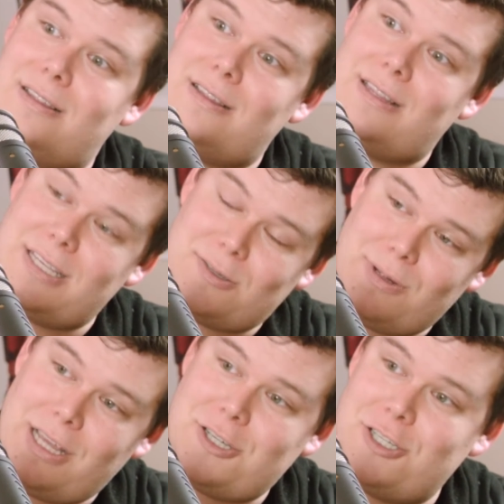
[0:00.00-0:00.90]
this
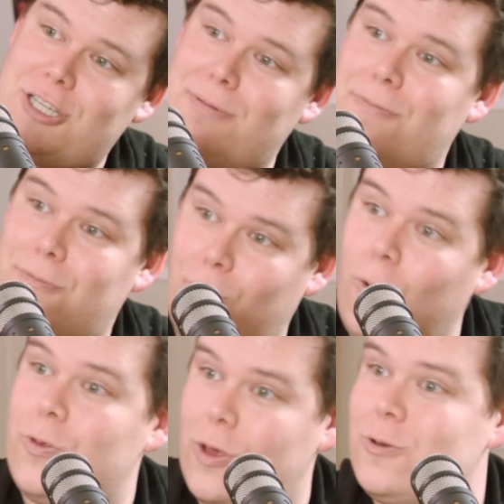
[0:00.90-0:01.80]
relationship
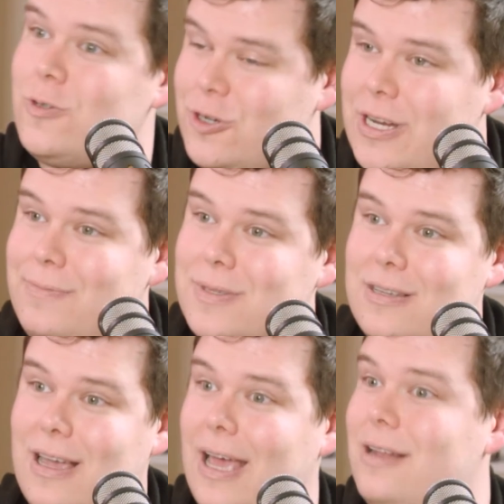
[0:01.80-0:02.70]
for those dreams.
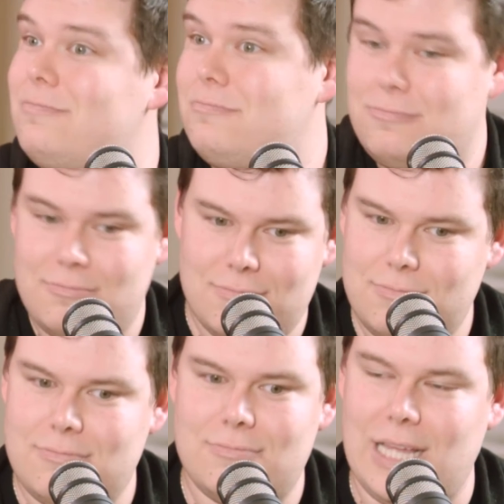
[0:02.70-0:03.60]
And
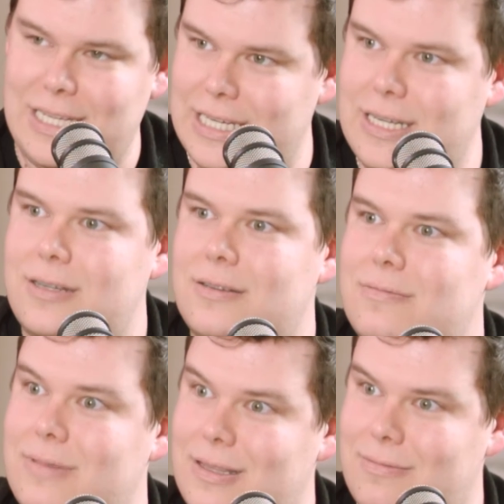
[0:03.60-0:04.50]
they did it.
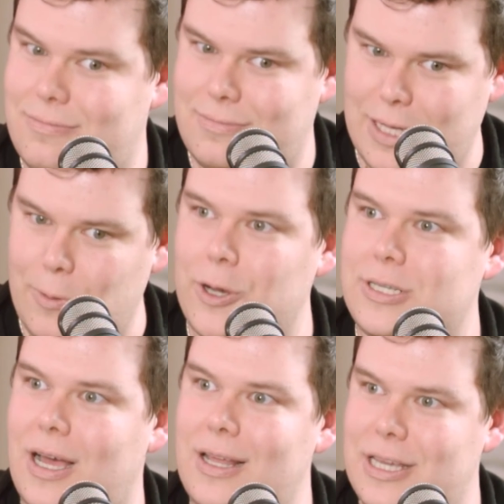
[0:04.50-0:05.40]
They
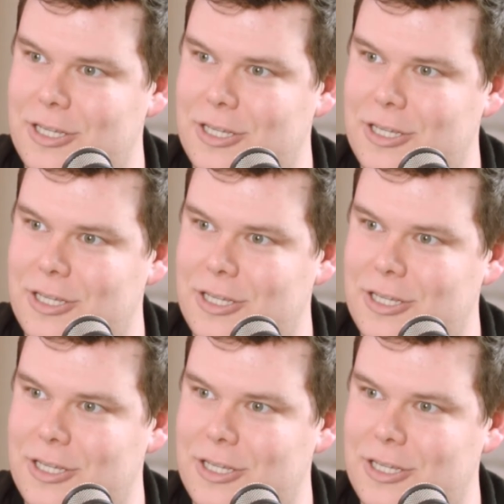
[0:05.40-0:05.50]
worked hard. They